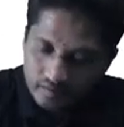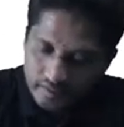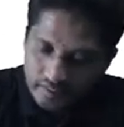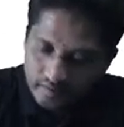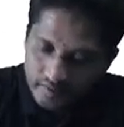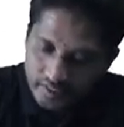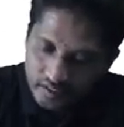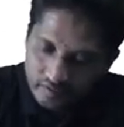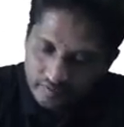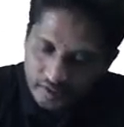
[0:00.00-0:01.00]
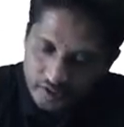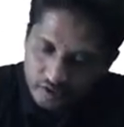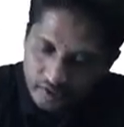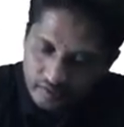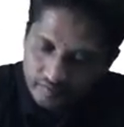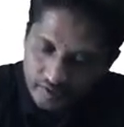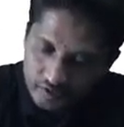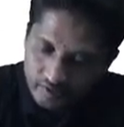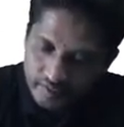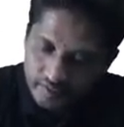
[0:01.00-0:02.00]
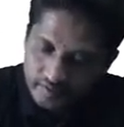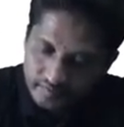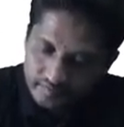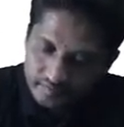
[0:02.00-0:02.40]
determinant of adjoint A,